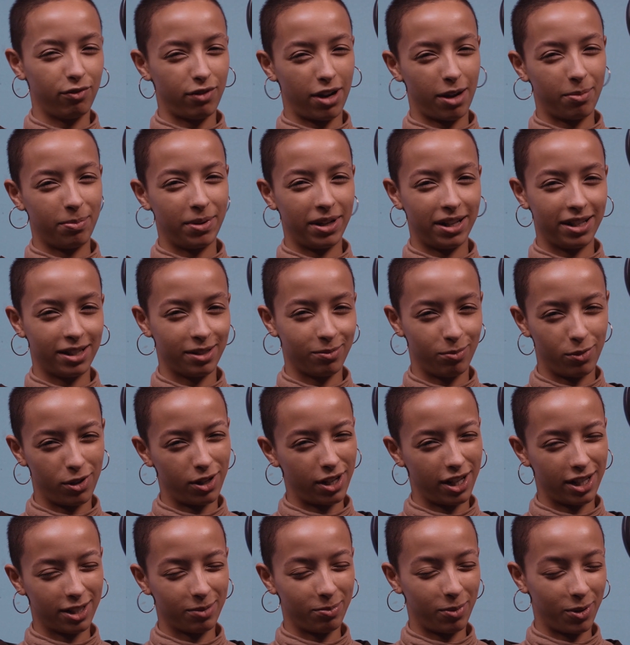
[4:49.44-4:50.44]
rapping is more
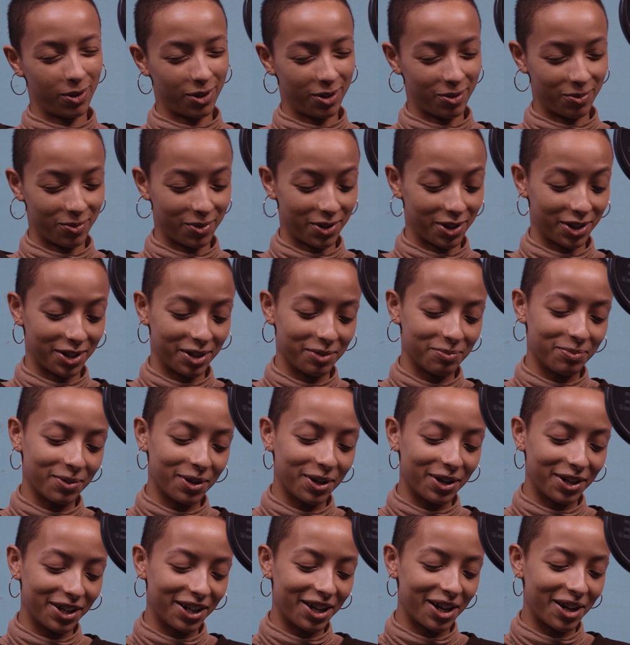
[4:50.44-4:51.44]
like spoken word.
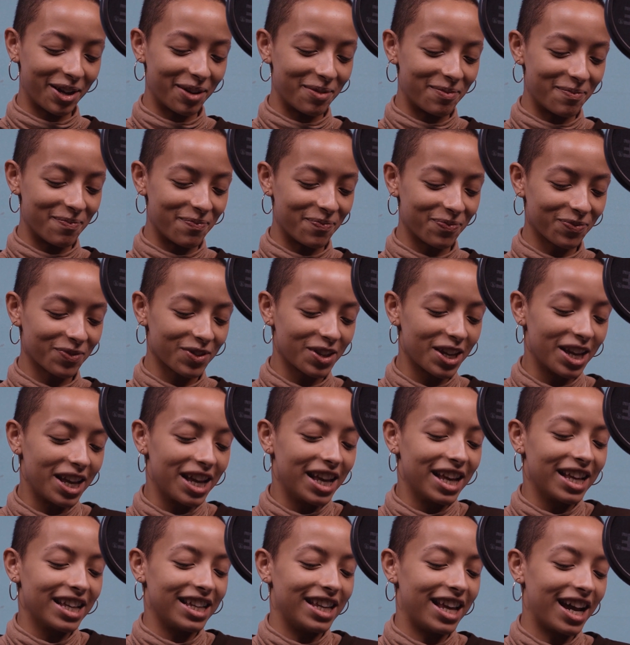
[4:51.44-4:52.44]
But
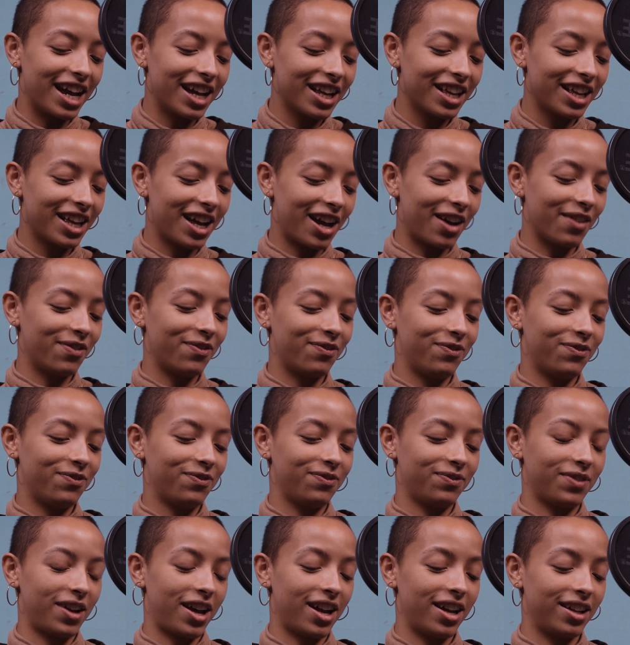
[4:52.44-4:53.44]
yeah,
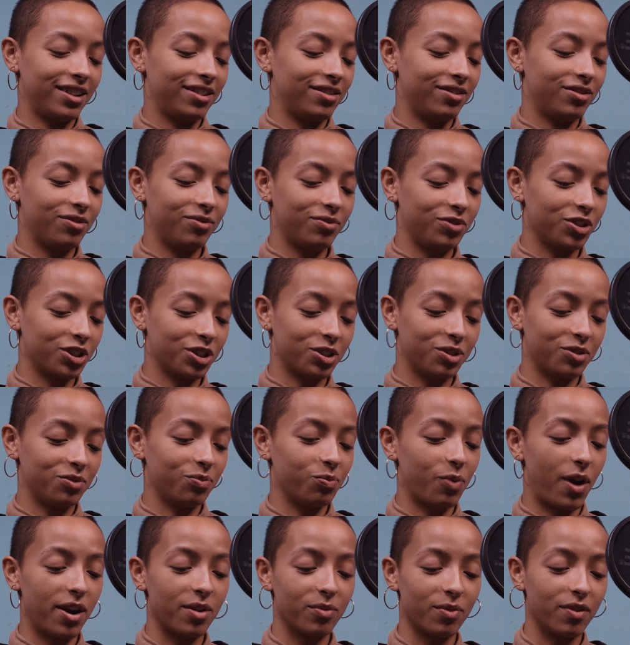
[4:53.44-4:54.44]
I just
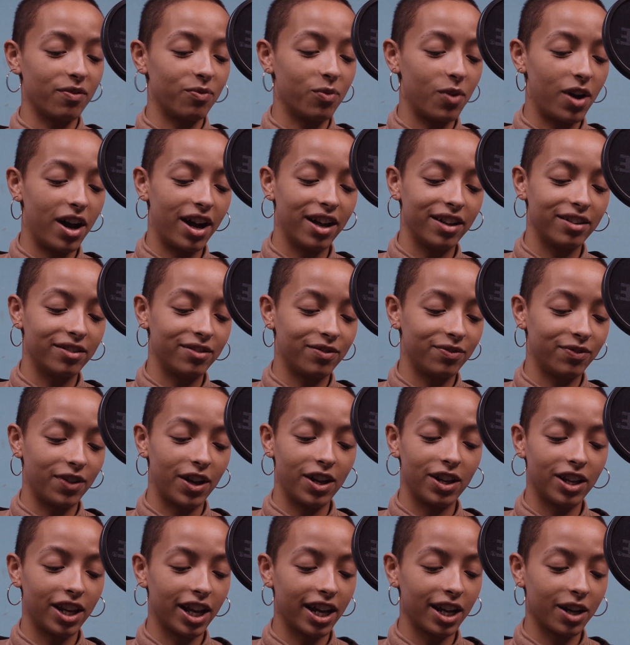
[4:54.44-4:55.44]
went with what I
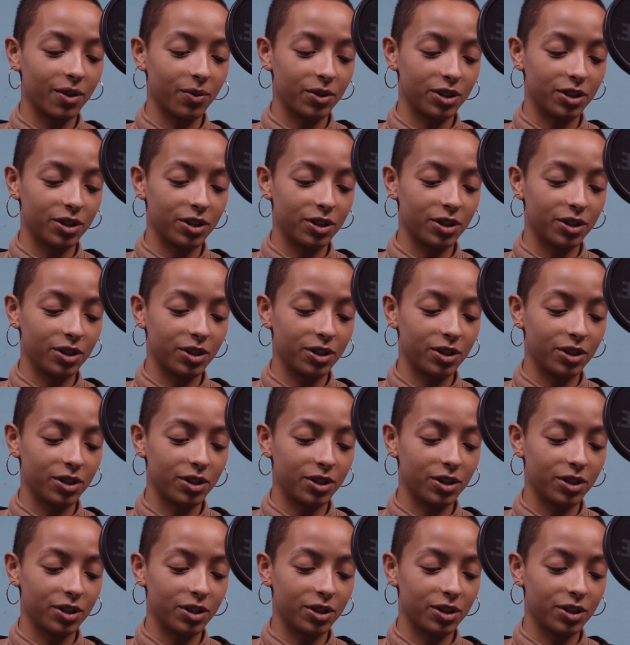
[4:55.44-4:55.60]
felt like,